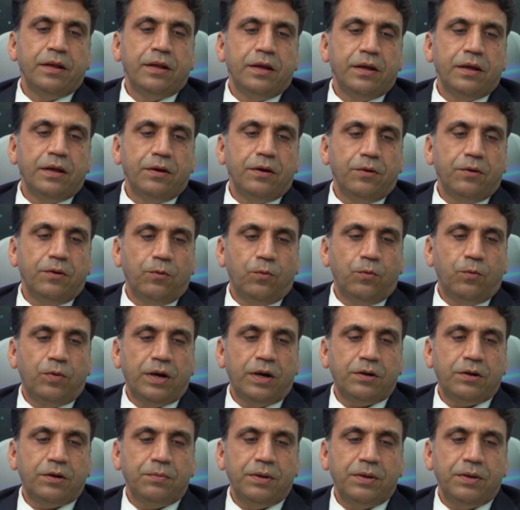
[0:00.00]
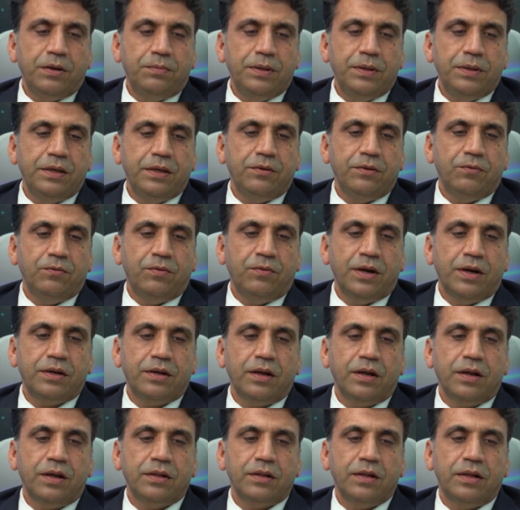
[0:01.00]
what are
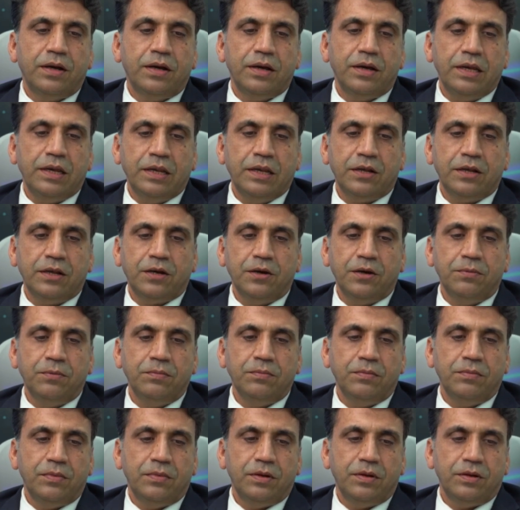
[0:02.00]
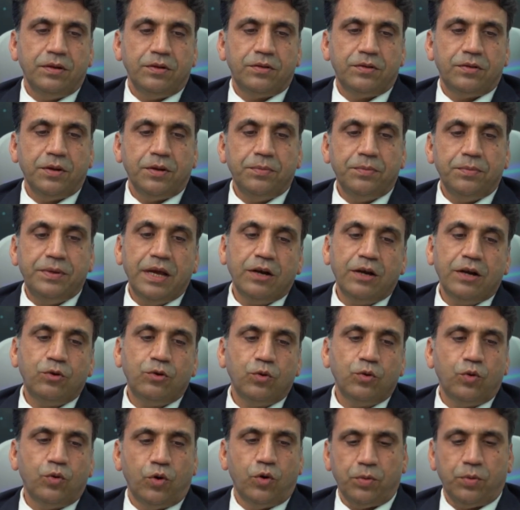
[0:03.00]
the income subject to
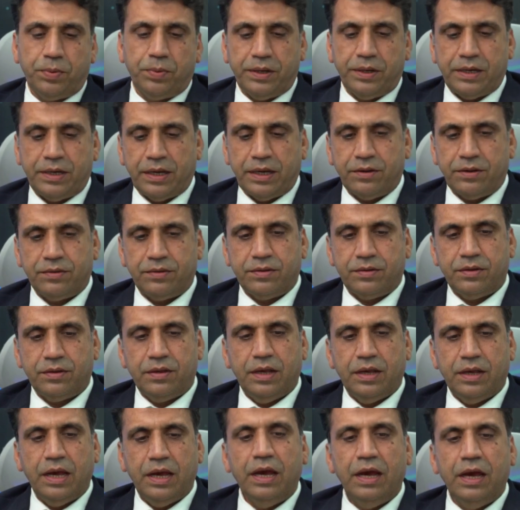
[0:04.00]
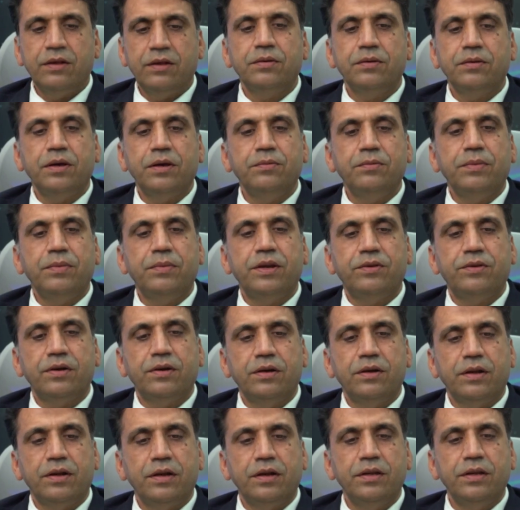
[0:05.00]
corporate tax? As I mentioned
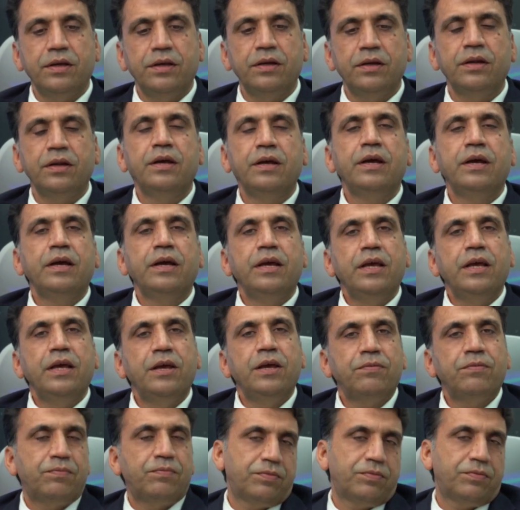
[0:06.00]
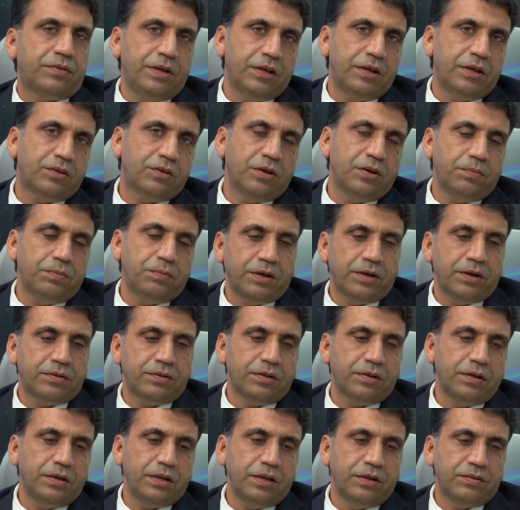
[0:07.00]
earlier, if nature person
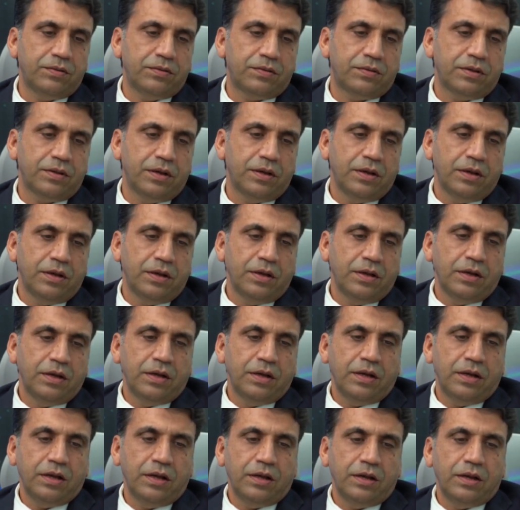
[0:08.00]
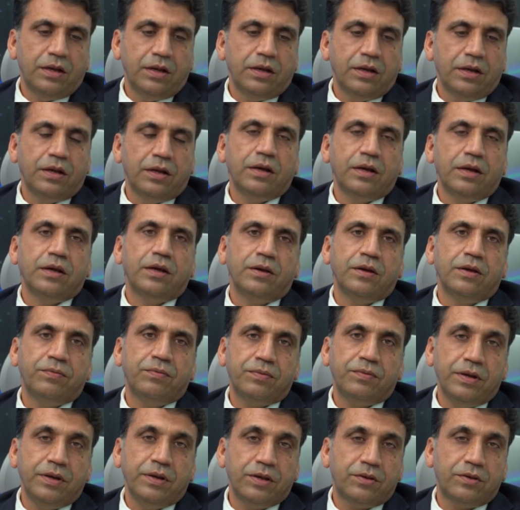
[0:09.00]
is if
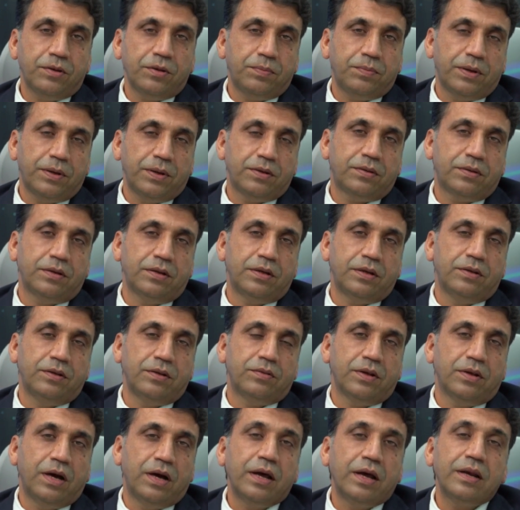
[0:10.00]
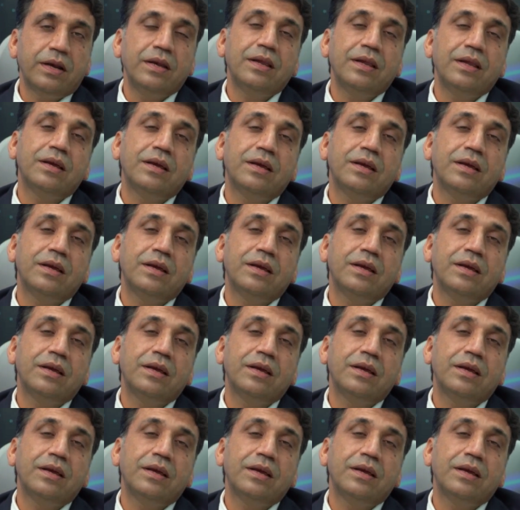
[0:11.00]
nature person is earning